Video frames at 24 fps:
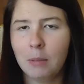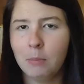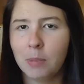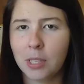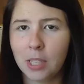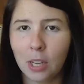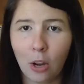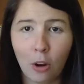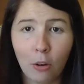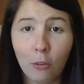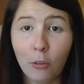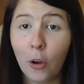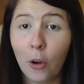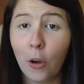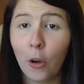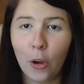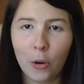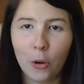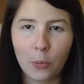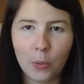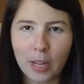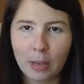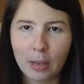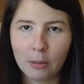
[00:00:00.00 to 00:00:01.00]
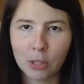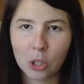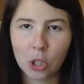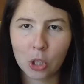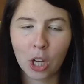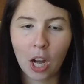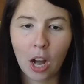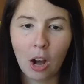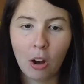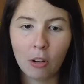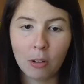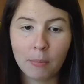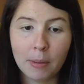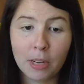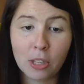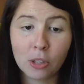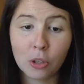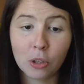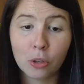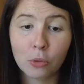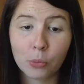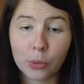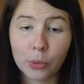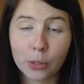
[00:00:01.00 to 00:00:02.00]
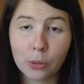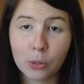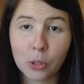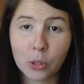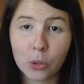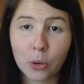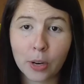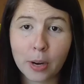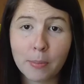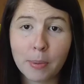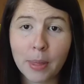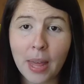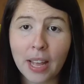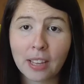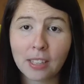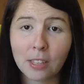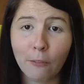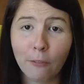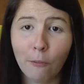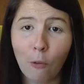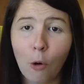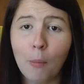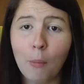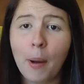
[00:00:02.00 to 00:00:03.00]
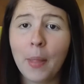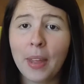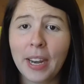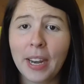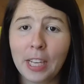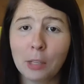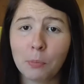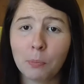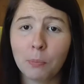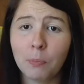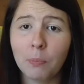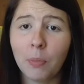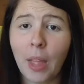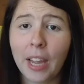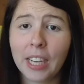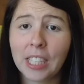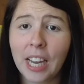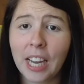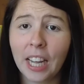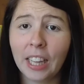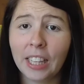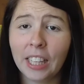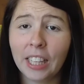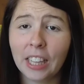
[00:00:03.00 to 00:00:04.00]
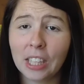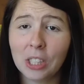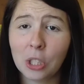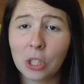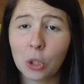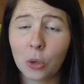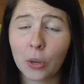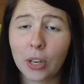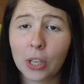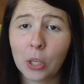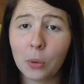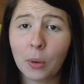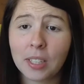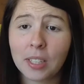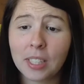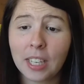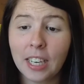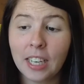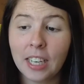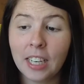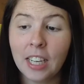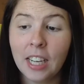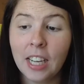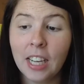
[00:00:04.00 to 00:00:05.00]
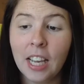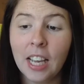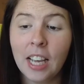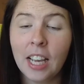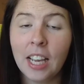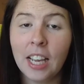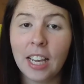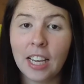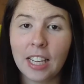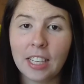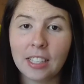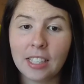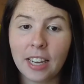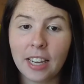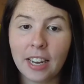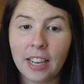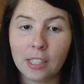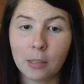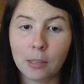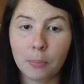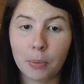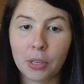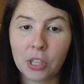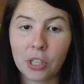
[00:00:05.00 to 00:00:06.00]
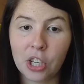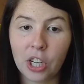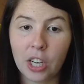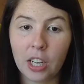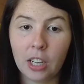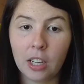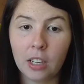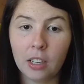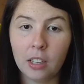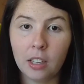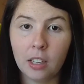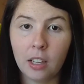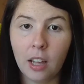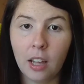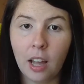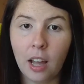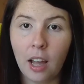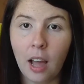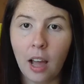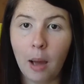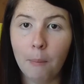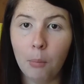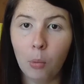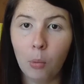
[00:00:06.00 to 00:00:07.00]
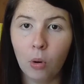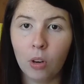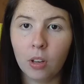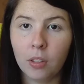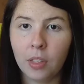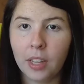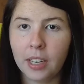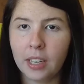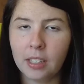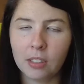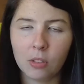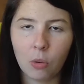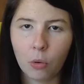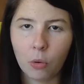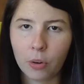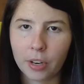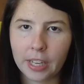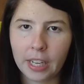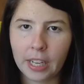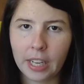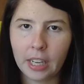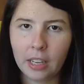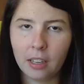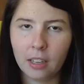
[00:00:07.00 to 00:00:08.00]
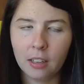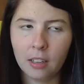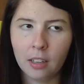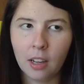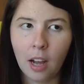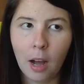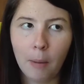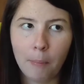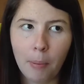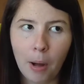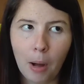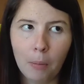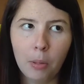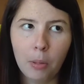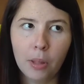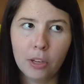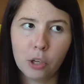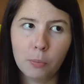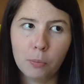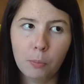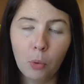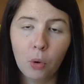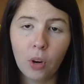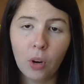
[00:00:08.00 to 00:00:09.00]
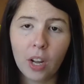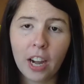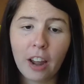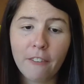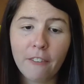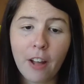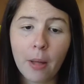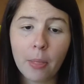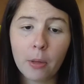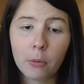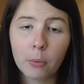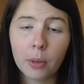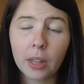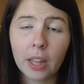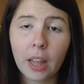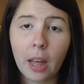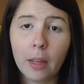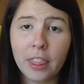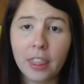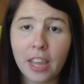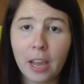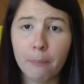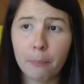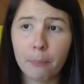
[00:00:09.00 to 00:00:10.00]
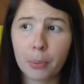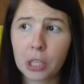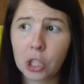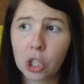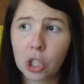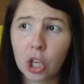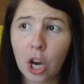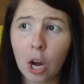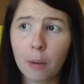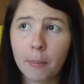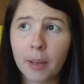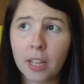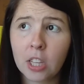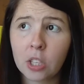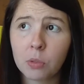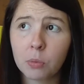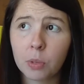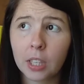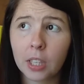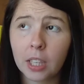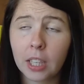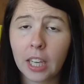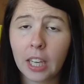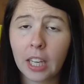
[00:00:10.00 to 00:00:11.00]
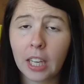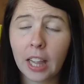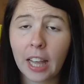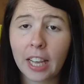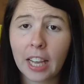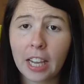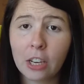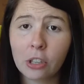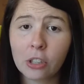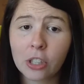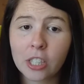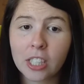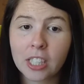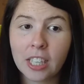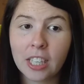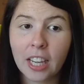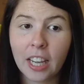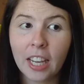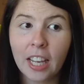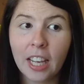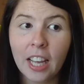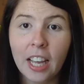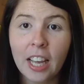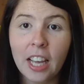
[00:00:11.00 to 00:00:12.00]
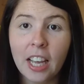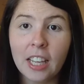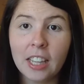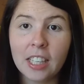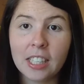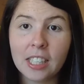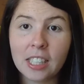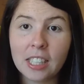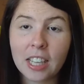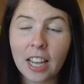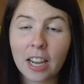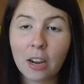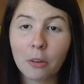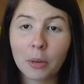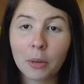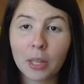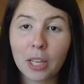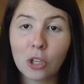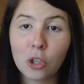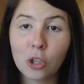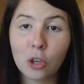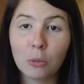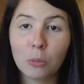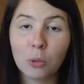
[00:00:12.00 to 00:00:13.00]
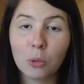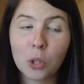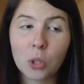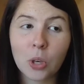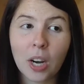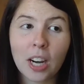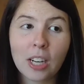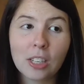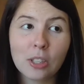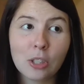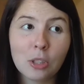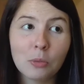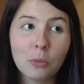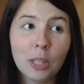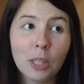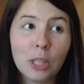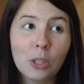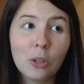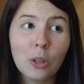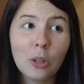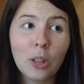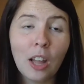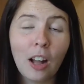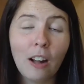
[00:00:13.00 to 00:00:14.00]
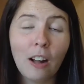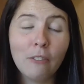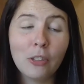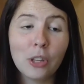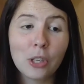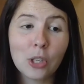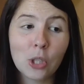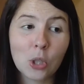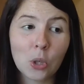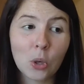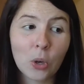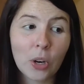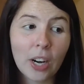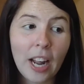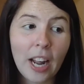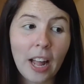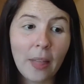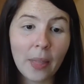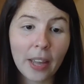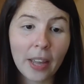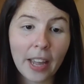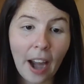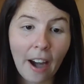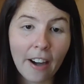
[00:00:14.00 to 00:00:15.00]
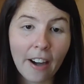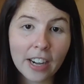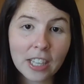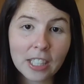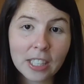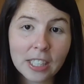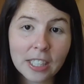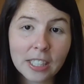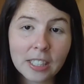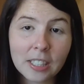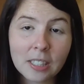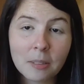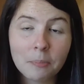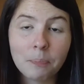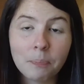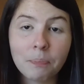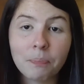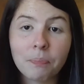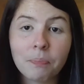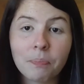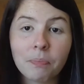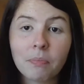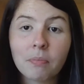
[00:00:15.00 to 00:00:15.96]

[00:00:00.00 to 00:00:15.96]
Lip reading: himself heard when he was a child. I mean, it's not a real story, but that's the format that he's like telling this story to us in, is that he's abridging a book that is already a published book. And I found the abridged comments really like interesting. This is like a really enjoyable story. I just really do love the story and the characters.